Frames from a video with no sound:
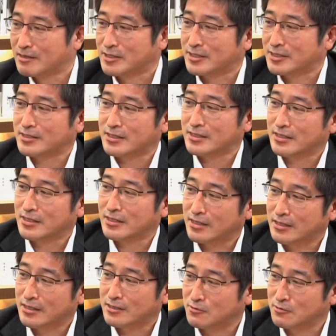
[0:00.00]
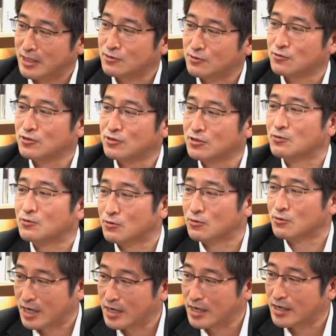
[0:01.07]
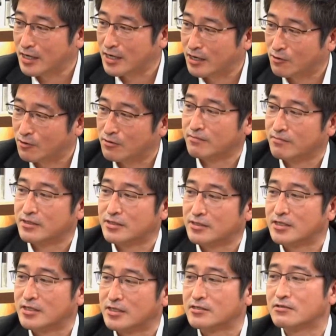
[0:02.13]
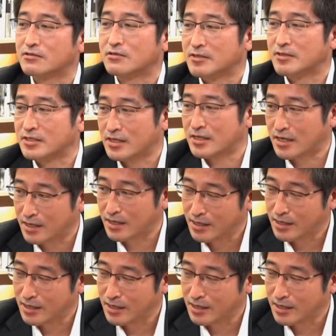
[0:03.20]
However, at the same time, we never really saw the KP